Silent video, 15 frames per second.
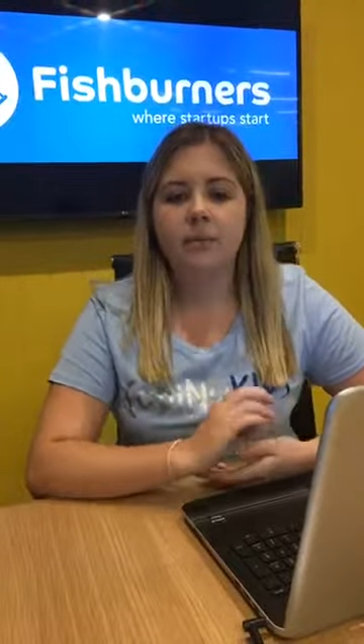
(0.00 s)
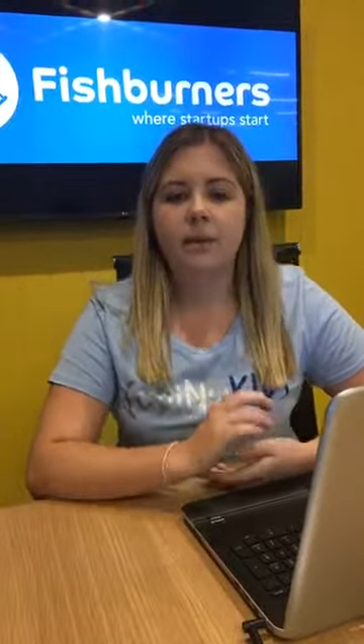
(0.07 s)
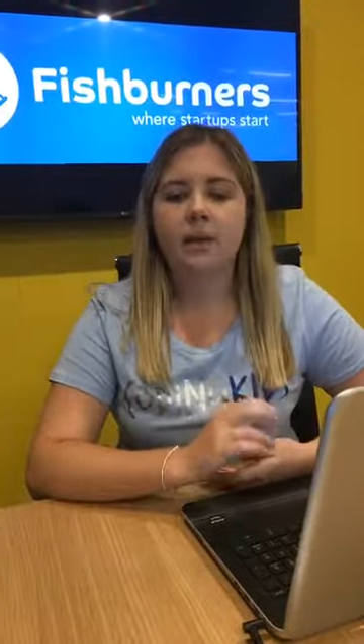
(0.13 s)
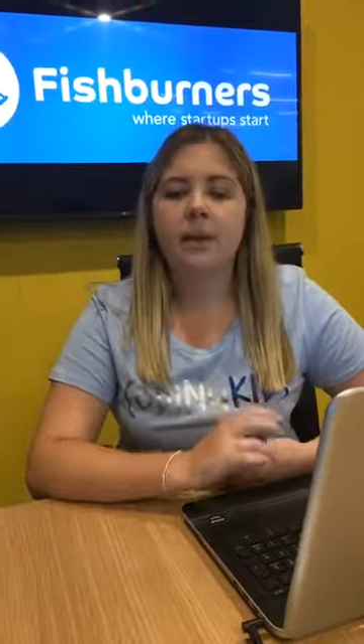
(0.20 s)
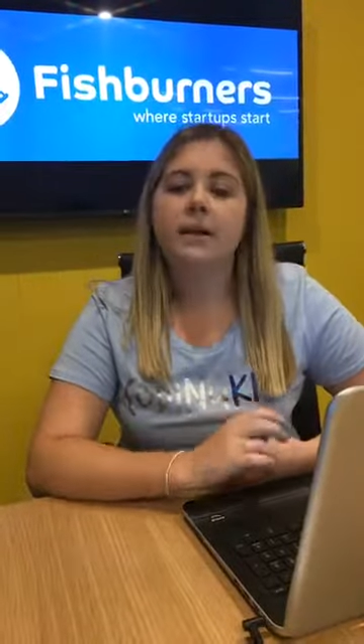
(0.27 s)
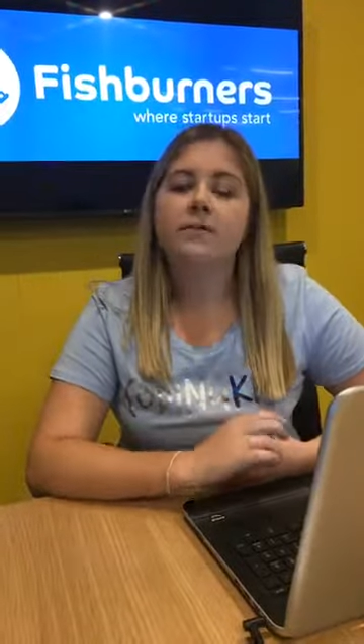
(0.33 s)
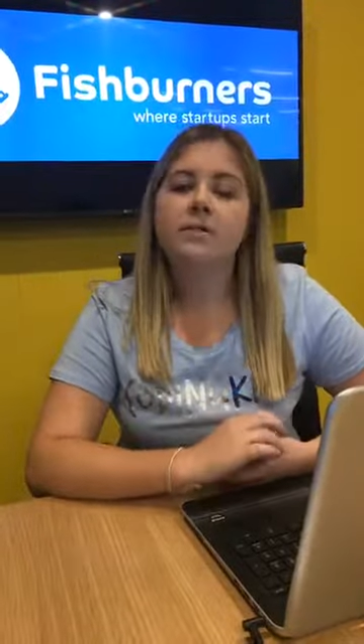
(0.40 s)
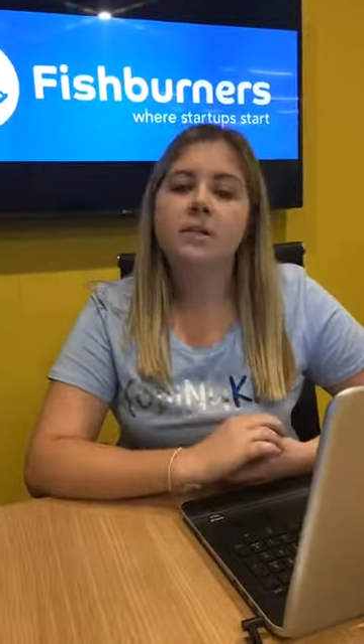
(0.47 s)
the
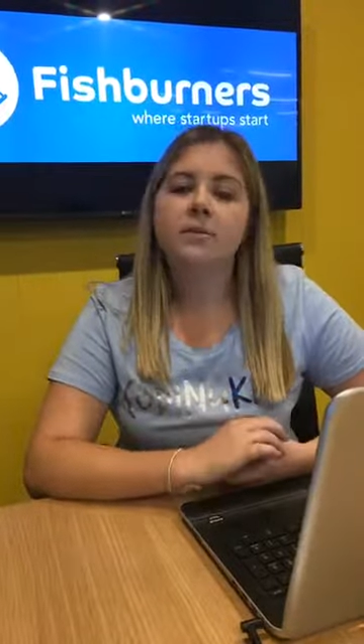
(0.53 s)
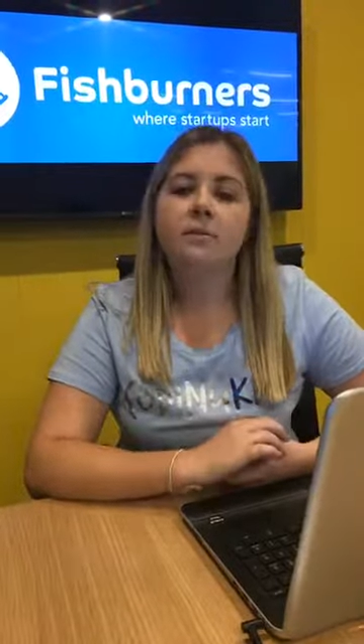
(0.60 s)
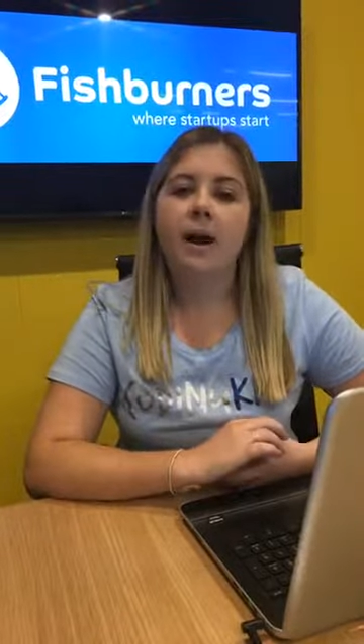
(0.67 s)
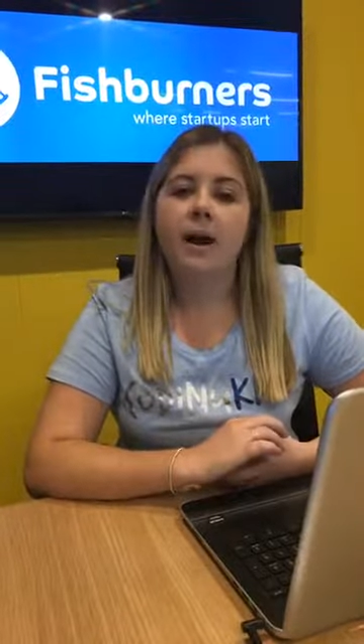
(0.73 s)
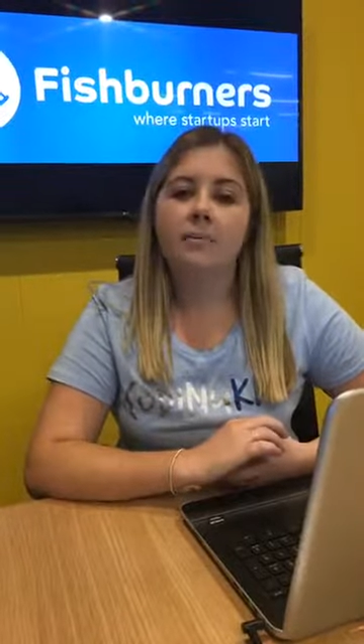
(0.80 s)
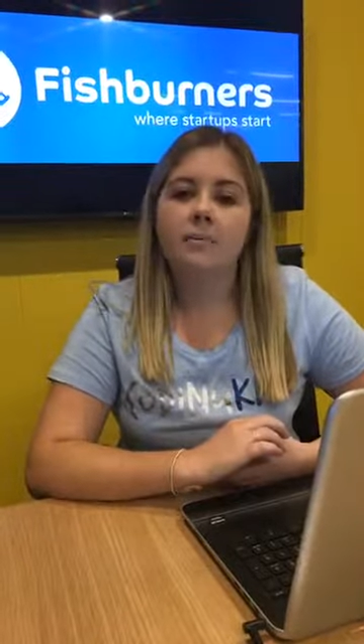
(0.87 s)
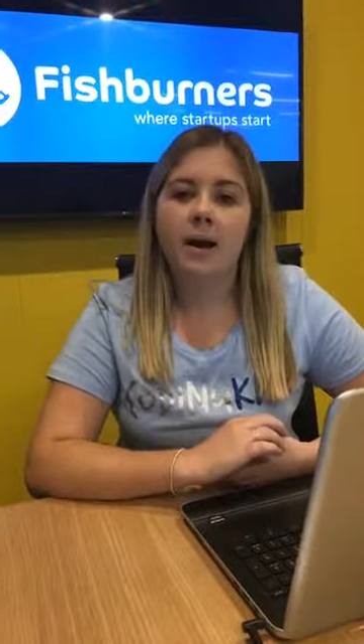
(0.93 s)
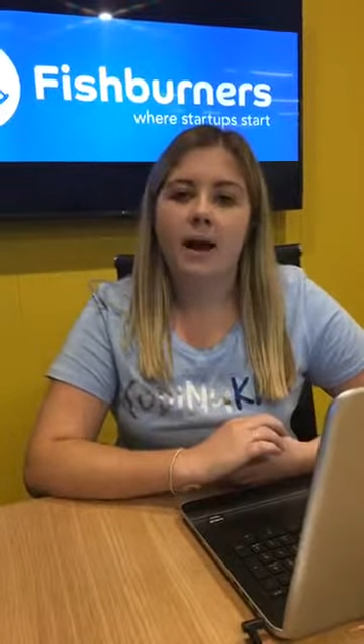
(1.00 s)
left and
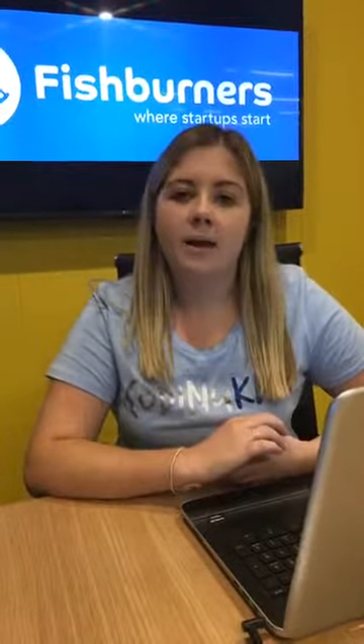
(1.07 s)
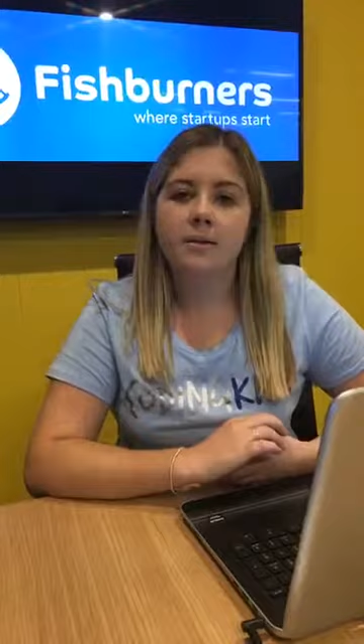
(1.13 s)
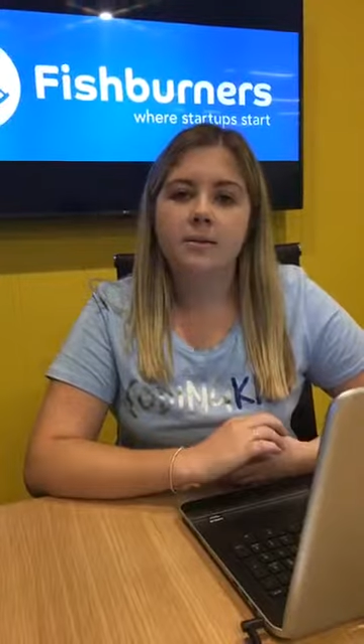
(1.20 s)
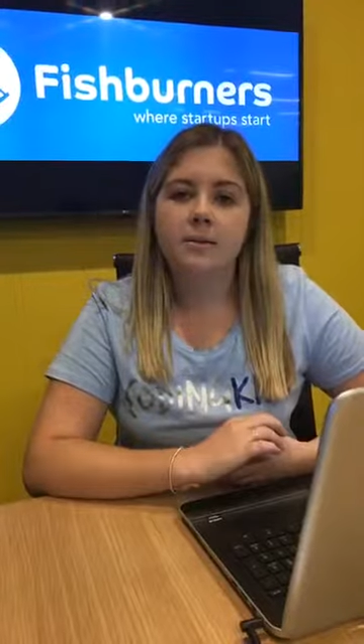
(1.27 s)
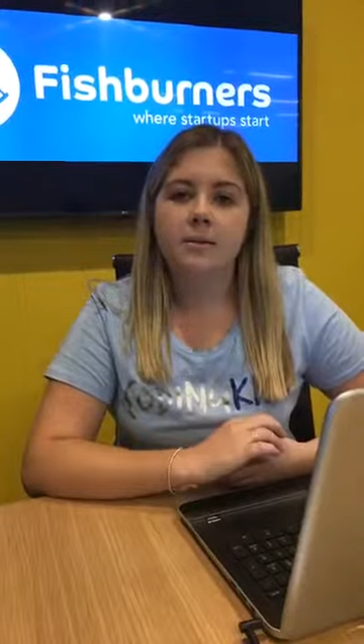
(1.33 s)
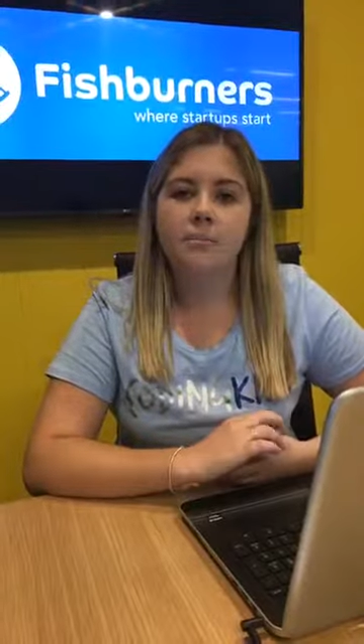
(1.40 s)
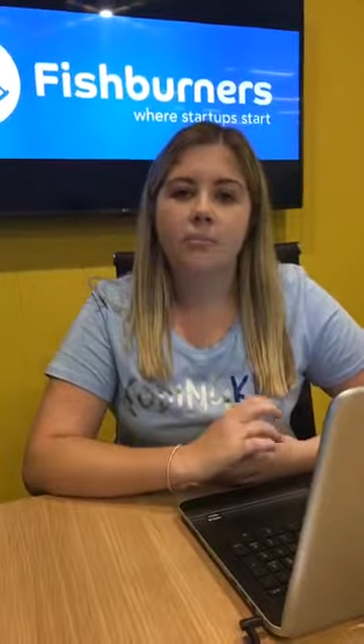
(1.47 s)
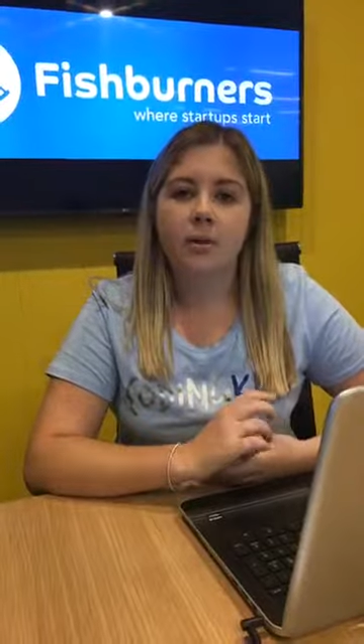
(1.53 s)
right
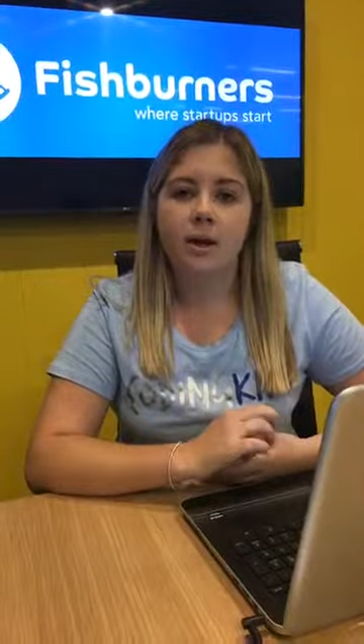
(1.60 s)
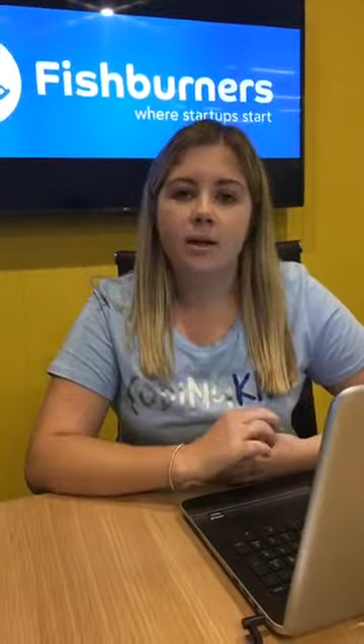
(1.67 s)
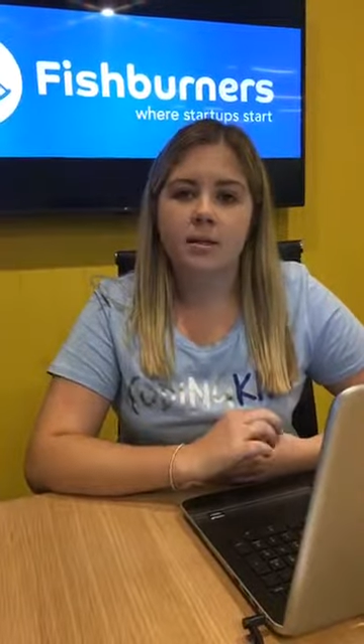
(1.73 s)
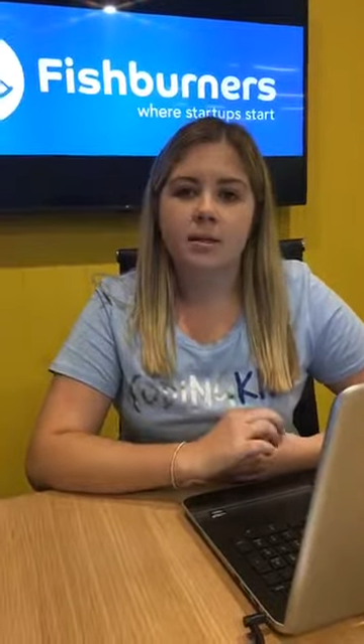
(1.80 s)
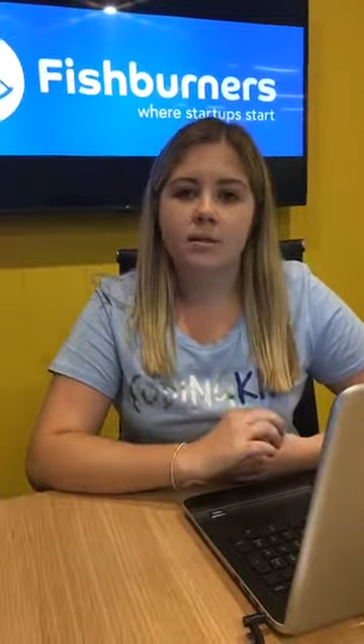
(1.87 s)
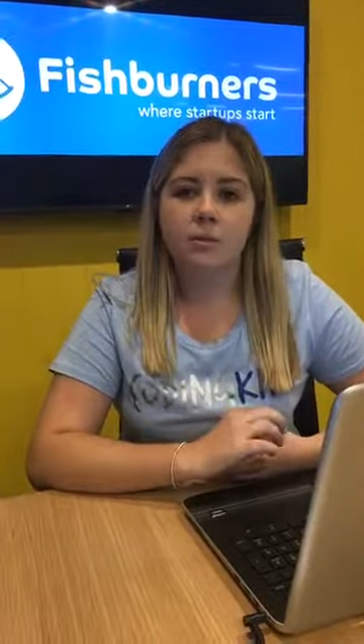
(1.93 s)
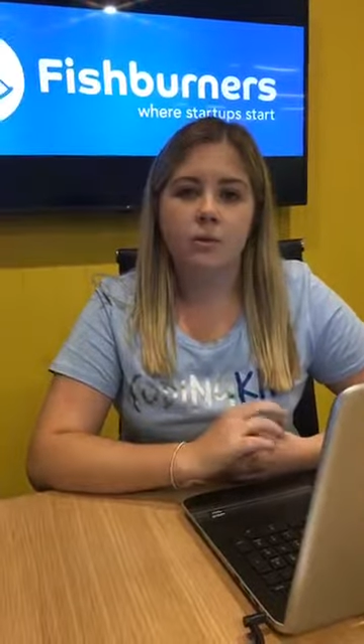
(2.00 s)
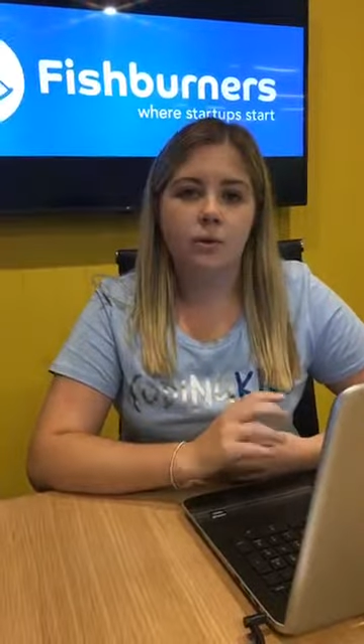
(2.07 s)
mouse,
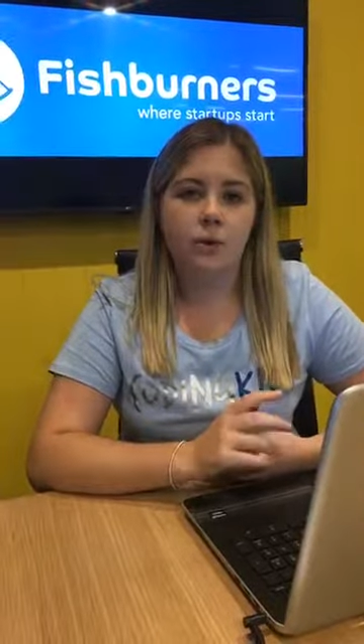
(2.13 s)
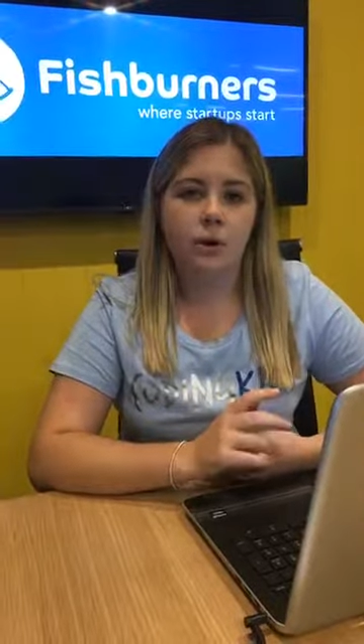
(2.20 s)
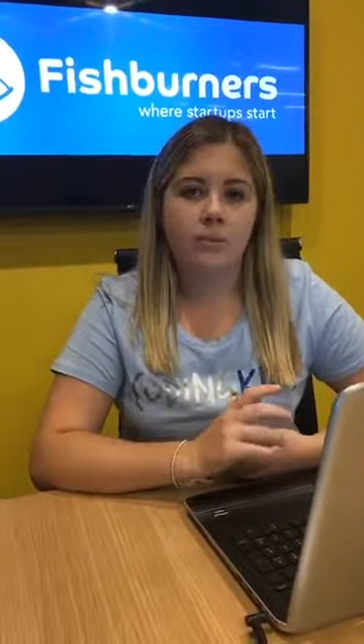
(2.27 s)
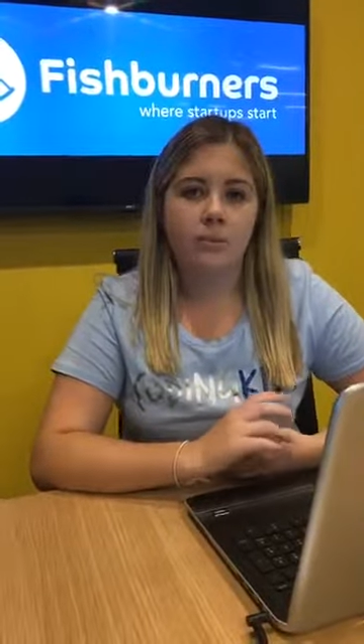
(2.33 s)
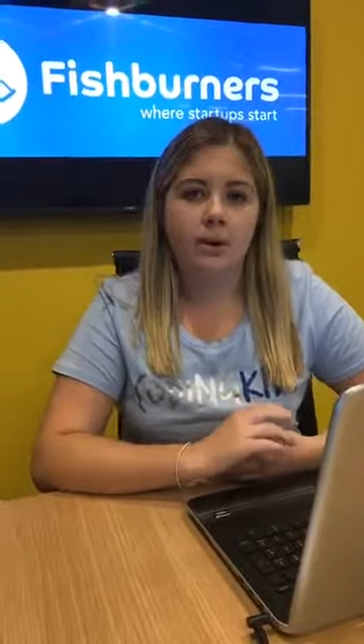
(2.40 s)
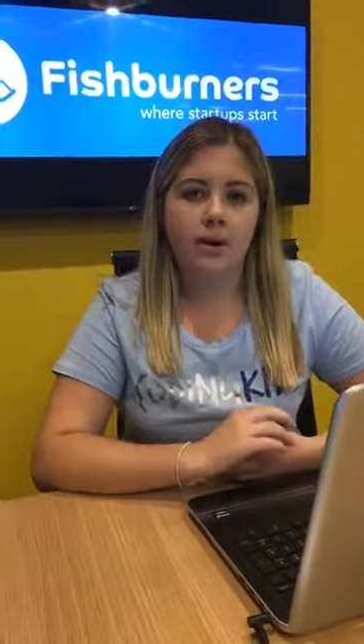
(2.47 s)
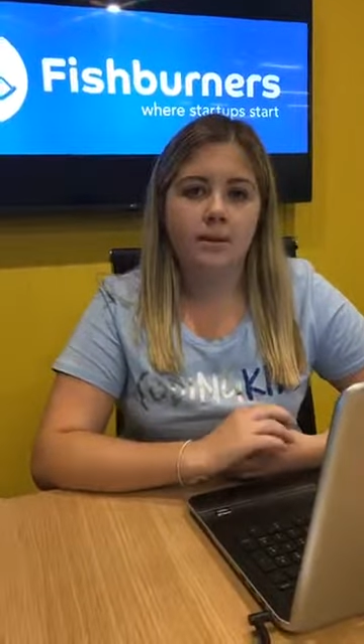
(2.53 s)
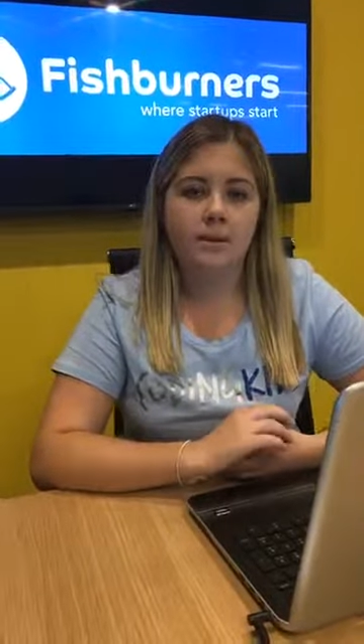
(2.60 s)
pressed or not
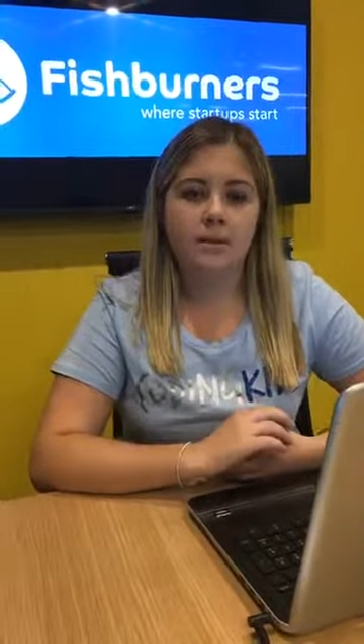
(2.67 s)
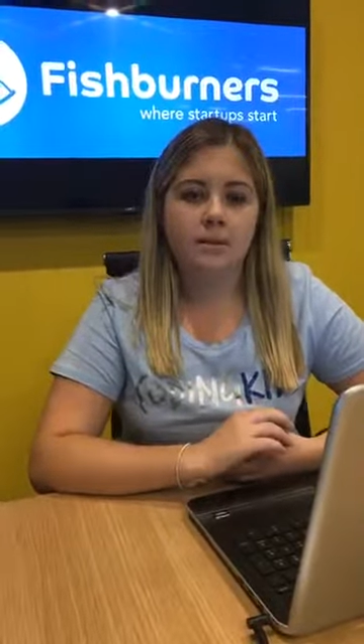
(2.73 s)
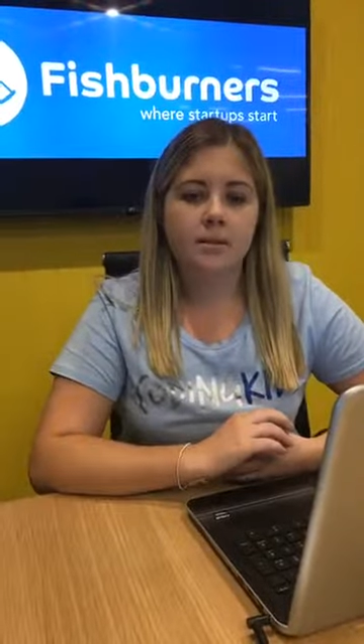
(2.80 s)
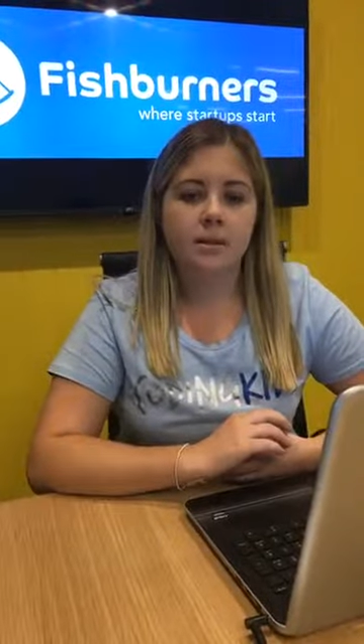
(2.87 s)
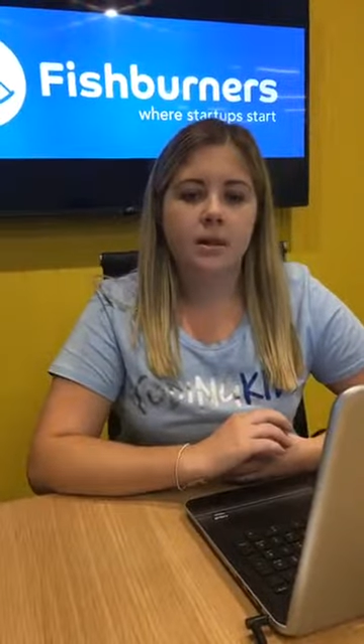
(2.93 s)
pressed,